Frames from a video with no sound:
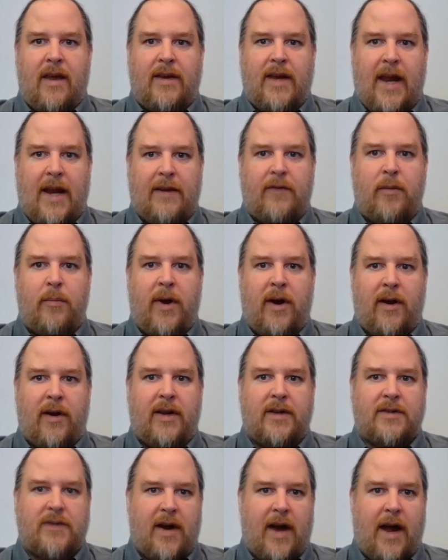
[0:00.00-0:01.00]
Native
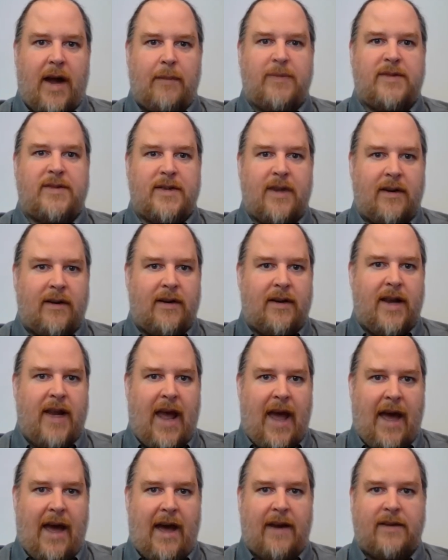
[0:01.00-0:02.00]
American tribes certainly
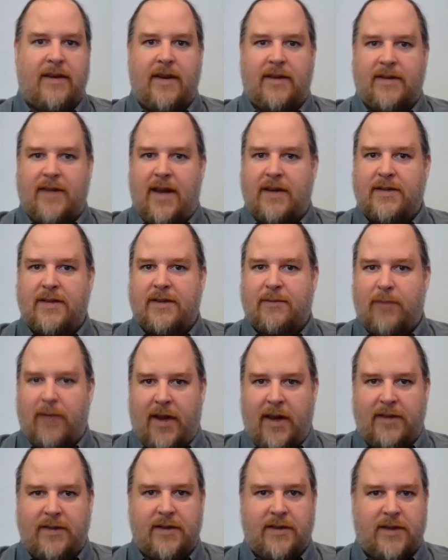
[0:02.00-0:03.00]
had contentious
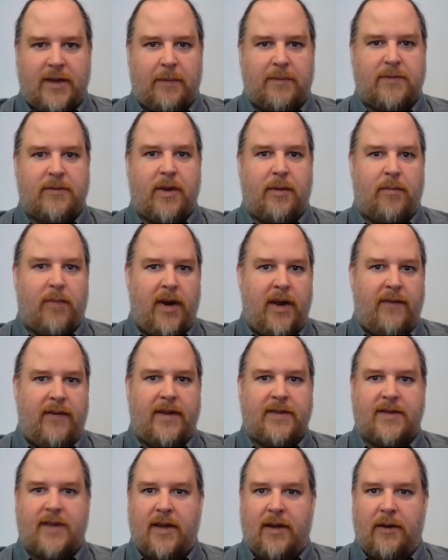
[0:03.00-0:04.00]
relationships with
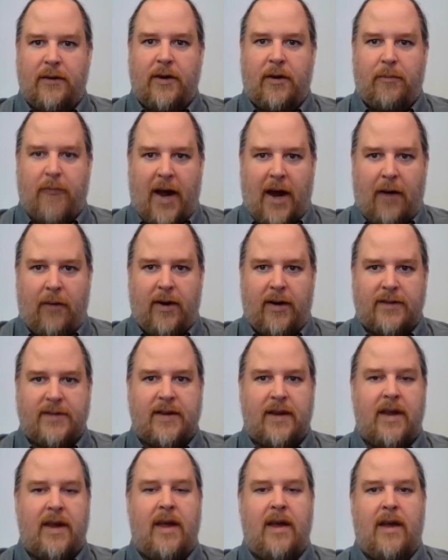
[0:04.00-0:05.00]
previous colonial
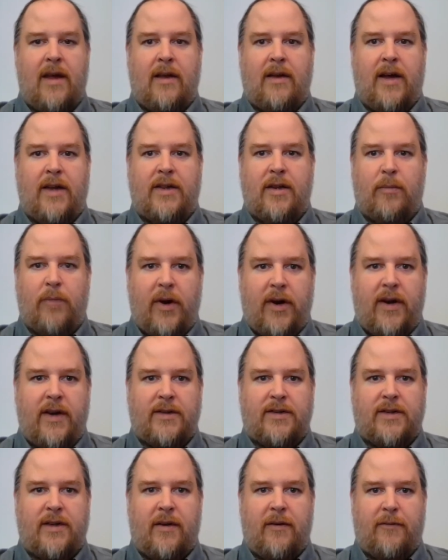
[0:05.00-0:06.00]
powers like the
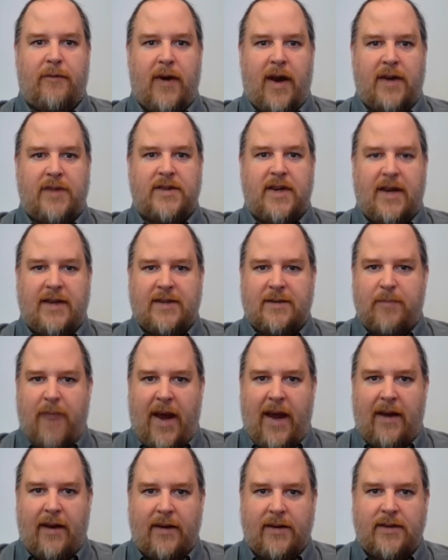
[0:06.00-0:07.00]
British, French, and
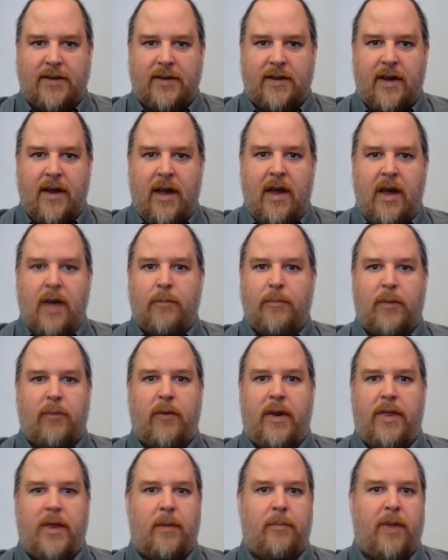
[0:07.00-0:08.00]
Spanish. But
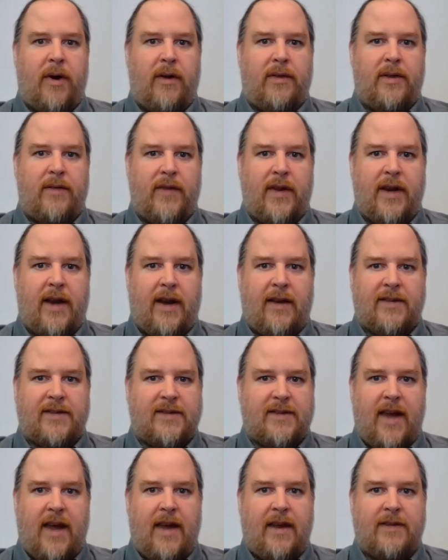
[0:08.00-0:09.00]
with the birth of the United
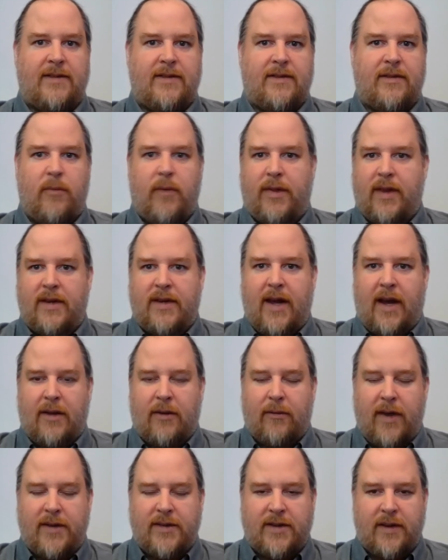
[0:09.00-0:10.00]
States, with the
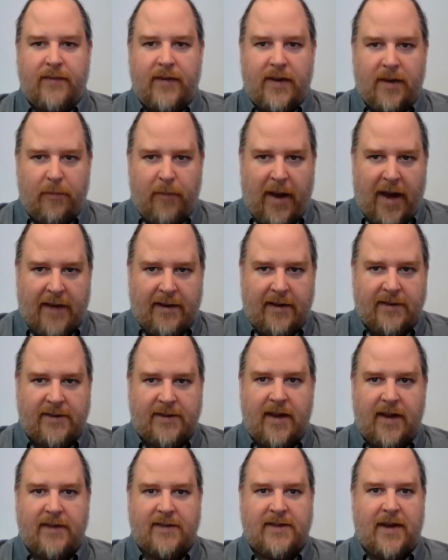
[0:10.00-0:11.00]
Declaration of
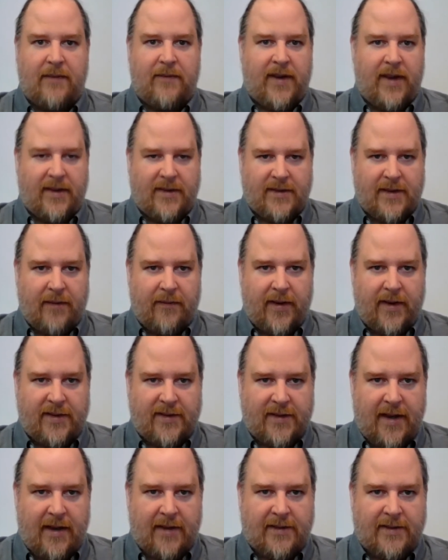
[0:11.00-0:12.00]
Independence in
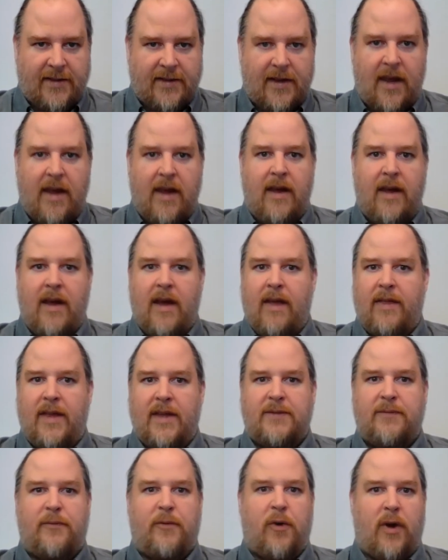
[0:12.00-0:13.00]
1776,
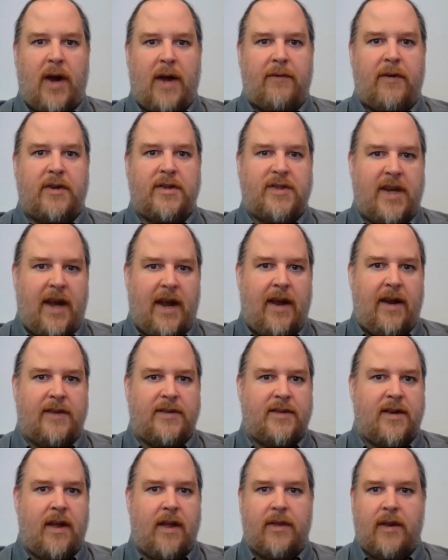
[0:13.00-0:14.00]
this forever
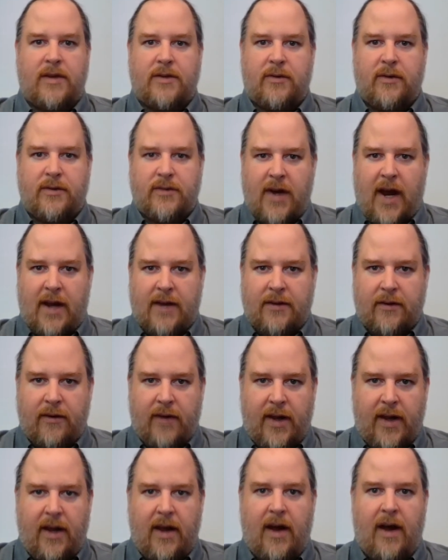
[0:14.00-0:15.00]
changed the
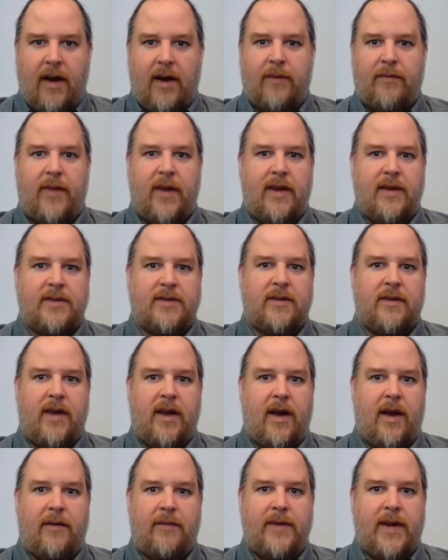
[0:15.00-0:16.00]
trajectory of the
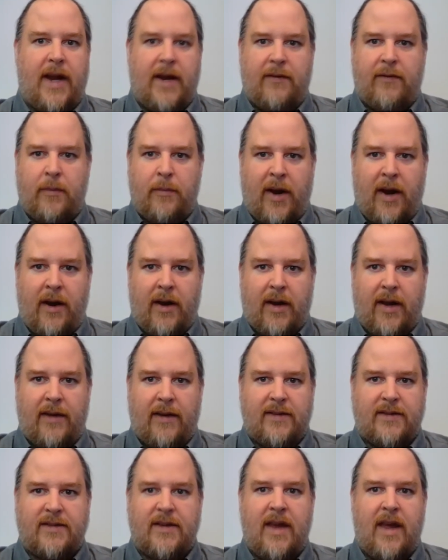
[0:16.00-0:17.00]
history of Native
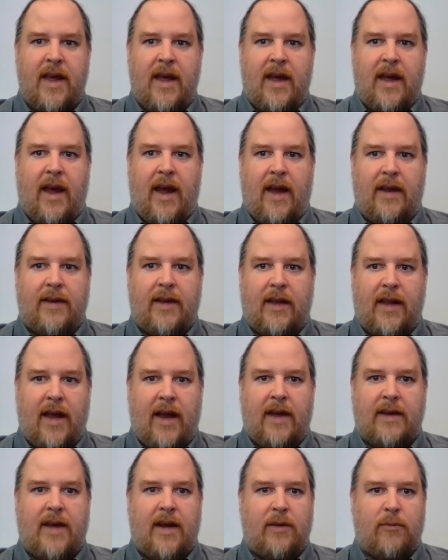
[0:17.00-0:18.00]
Americans and the
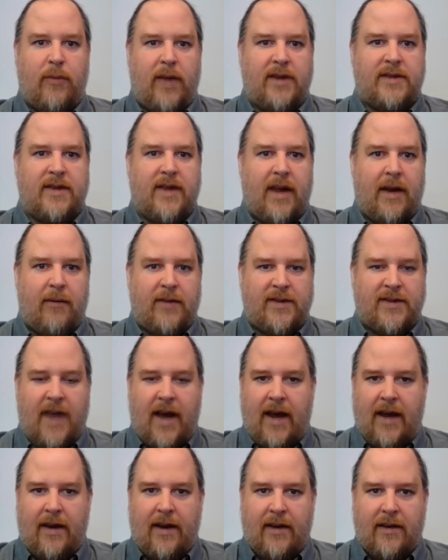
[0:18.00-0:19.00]
land on which they
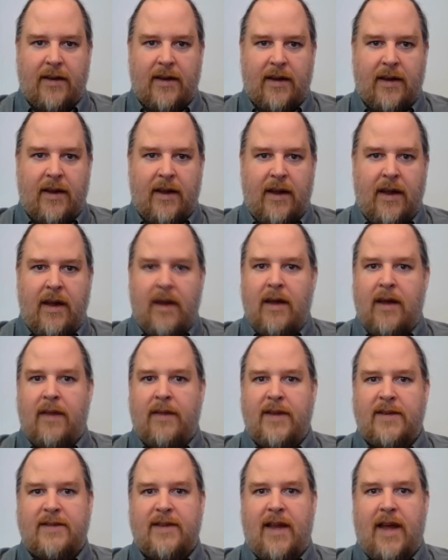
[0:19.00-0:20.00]
resided.
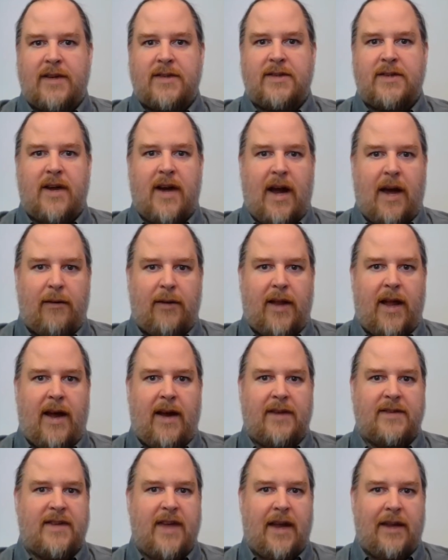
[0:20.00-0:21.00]
This lecture
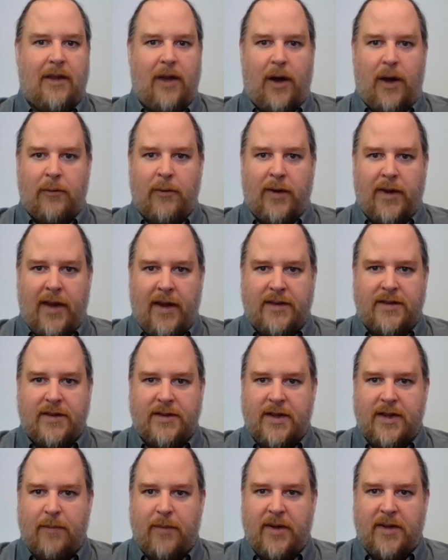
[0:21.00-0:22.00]
outlines that long
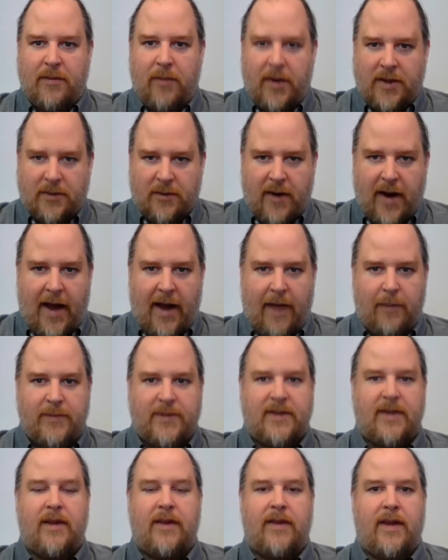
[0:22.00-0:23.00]
relationship between
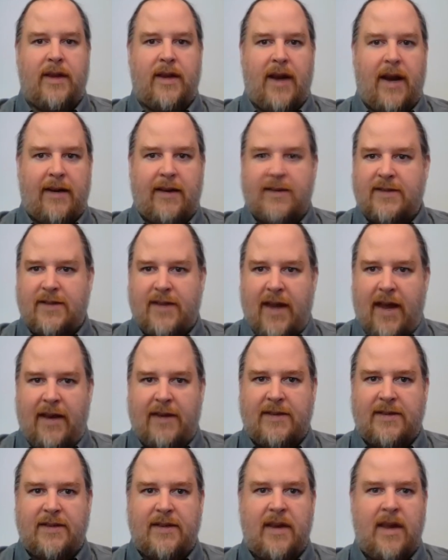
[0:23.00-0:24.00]
tribes, the United
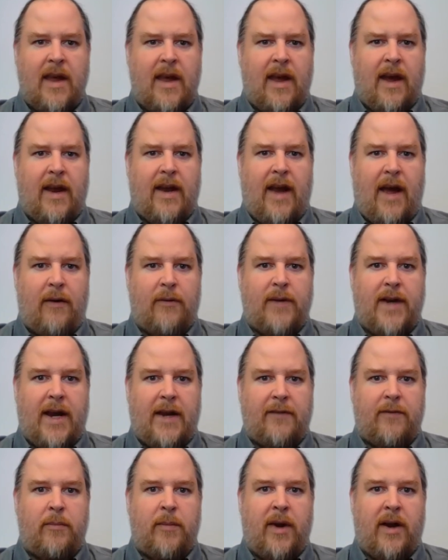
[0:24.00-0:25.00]
States, and how
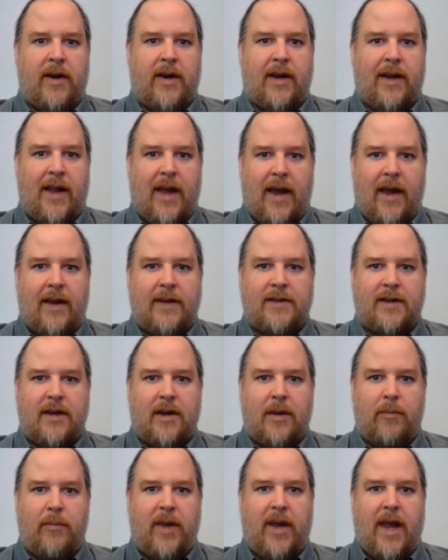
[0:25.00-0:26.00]
Native American land
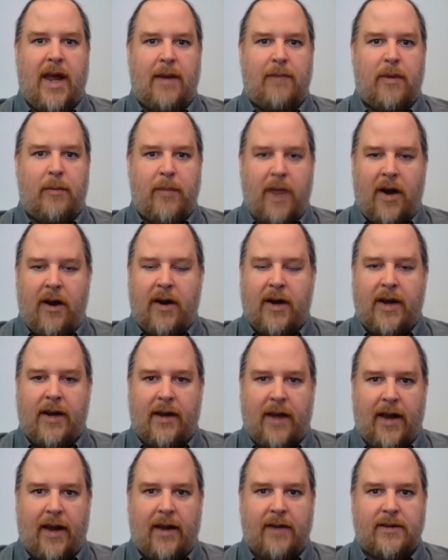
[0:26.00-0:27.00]
became American
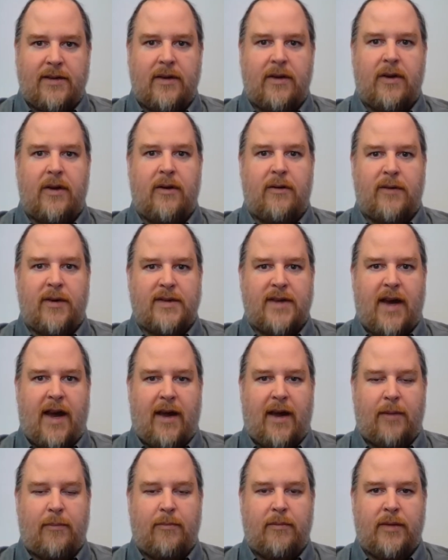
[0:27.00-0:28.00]
land over
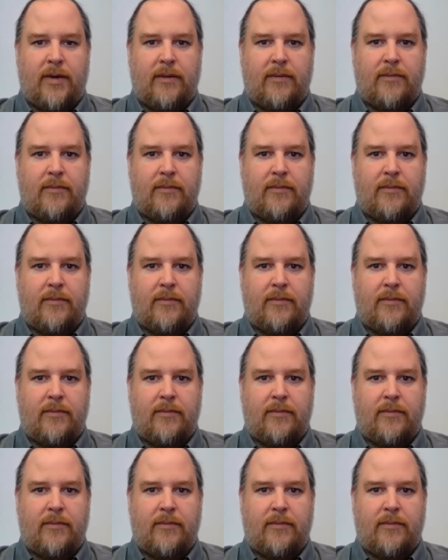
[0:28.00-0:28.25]
time.